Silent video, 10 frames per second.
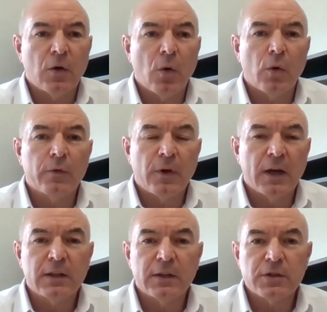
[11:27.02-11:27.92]
or
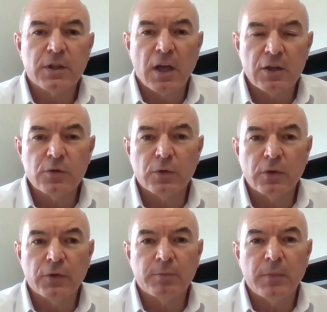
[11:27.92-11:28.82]
frankly, their
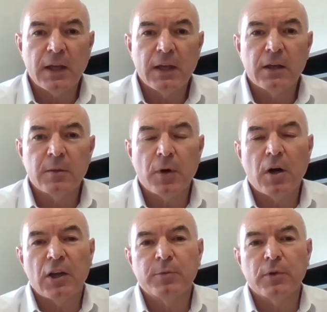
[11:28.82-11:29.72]
schedules make it
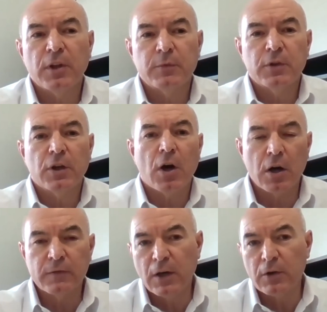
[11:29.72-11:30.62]
impossible for them to
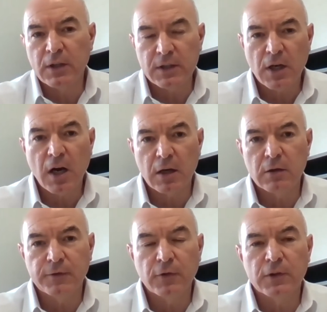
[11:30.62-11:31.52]
carve out an
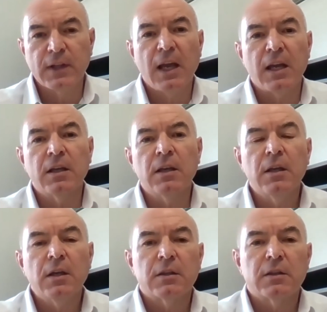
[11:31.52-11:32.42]
entire full day
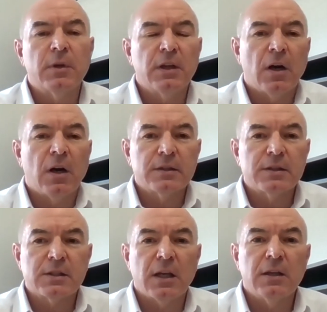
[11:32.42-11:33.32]
to be on
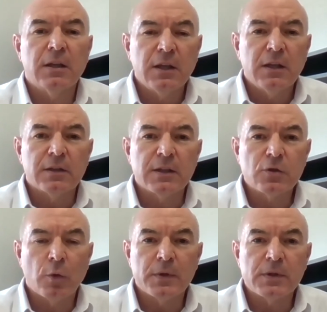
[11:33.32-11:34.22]
site. This
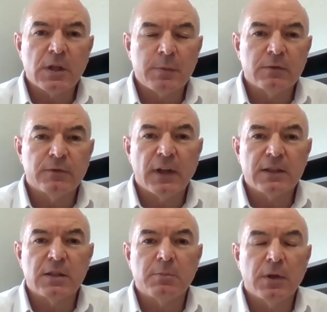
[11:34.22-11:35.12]
opens up some
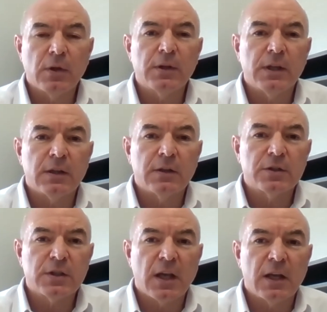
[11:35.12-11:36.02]
flexibility in their
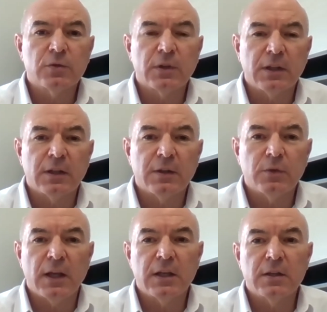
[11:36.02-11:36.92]
scheduling that
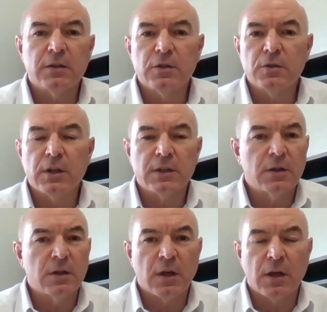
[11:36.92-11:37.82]
they could do
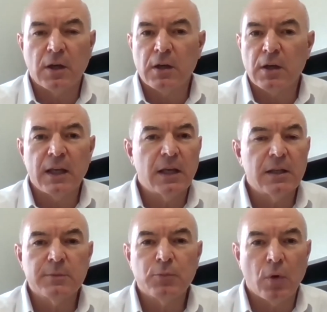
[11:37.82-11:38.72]
that at
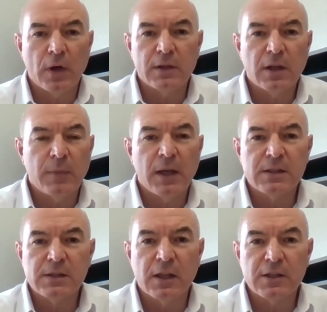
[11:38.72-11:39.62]
any point that
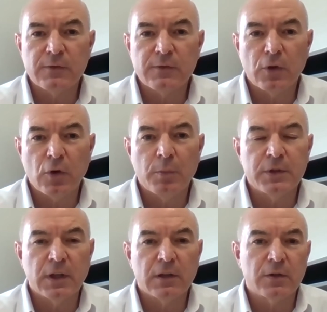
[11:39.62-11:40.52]
makes sense for their own
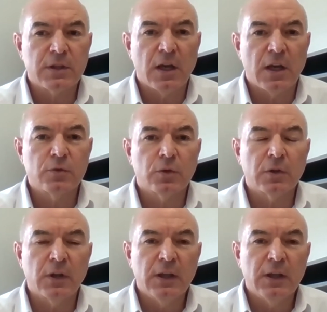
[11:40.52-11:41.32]
particular schedule.